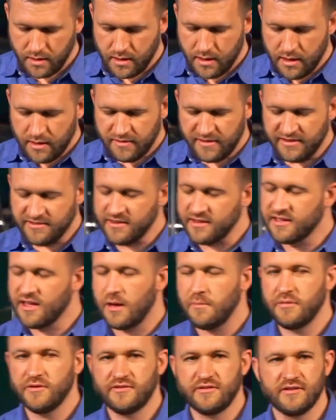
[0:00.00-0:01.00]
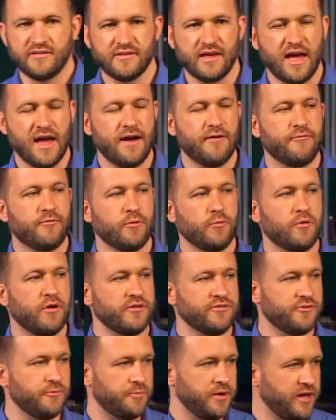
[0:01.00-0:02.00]
This encompasses
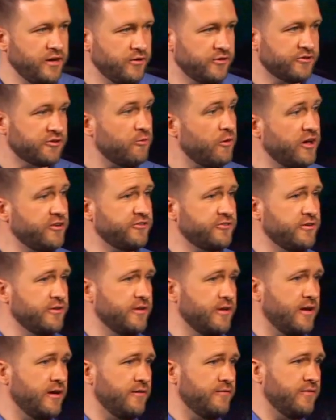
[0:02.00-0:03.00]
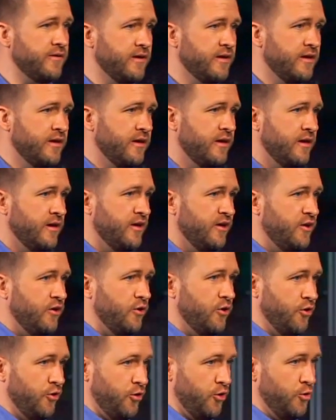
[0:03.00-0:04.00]
everyone. So Peter's question of,
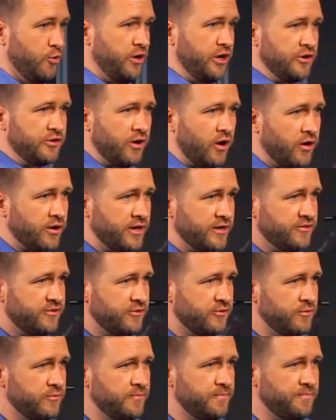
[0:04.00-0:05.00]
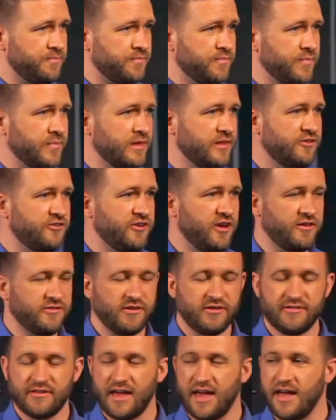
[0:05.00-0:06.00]
who are you talking to?
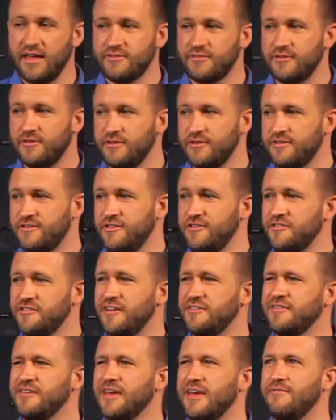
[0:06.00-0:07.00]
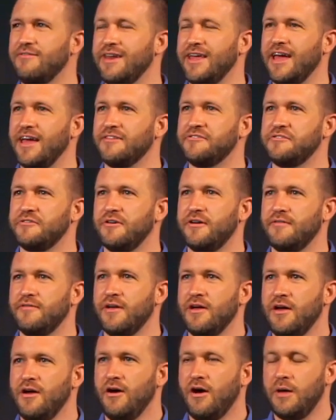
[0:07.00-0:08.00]
Jesus answer Jesus doesn't give an answer of,
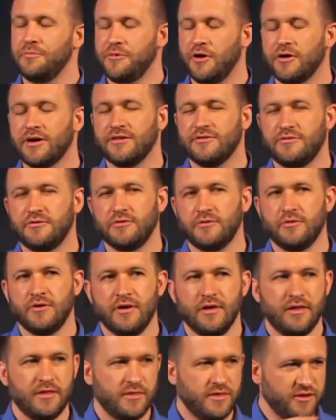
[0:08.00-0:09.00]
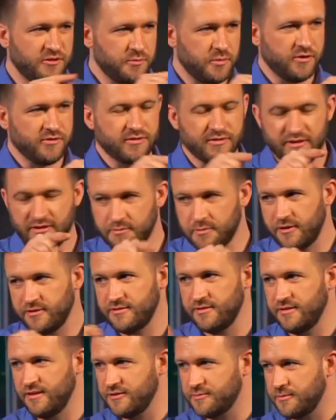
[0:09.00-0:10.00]
I'm talking to this person, this
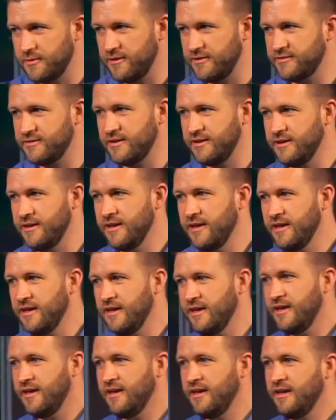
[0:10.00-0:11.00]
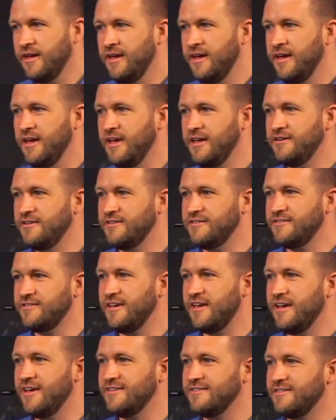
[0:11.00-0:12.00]
person, this person. He just
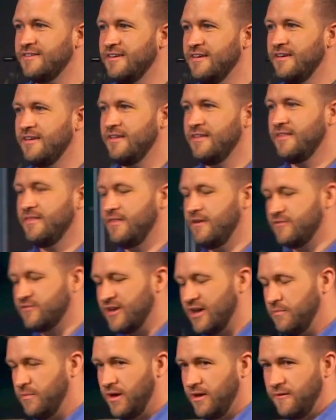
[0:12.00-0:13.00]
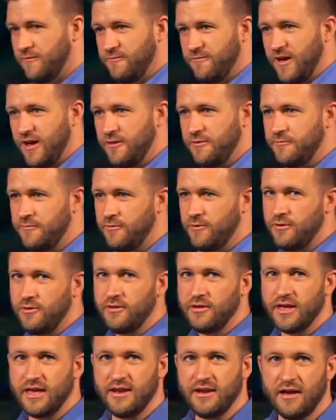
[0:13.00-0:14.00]
says, there's going to be a
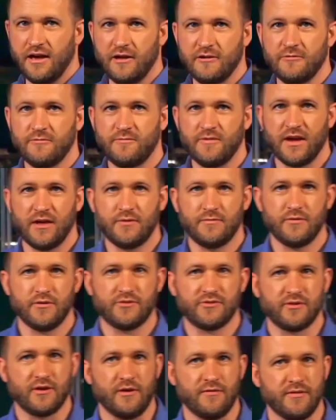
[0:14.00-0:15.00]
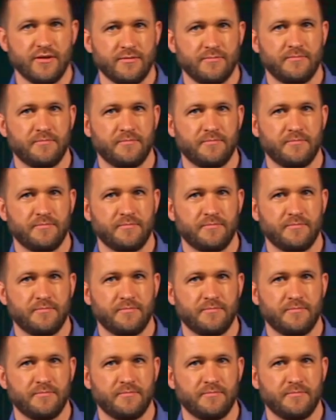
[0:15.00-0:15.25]
faithful and unfaithful servant.